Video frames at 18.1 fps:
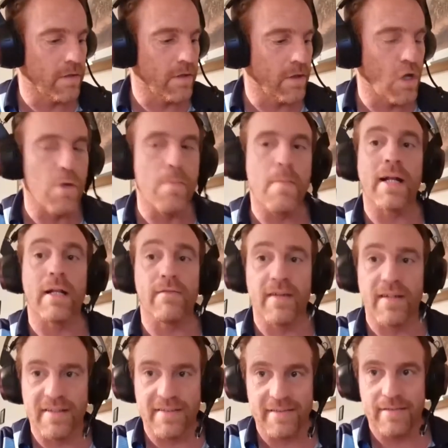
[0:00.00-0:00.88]
new
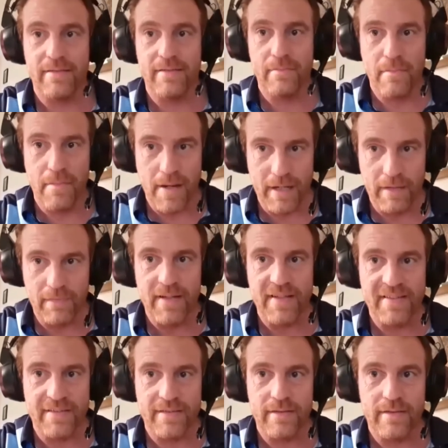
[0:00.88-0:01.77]

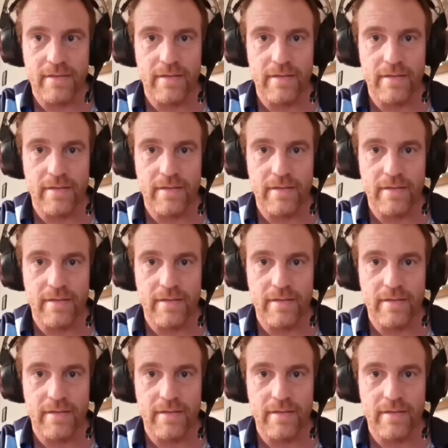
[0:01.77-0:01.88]
manifestations,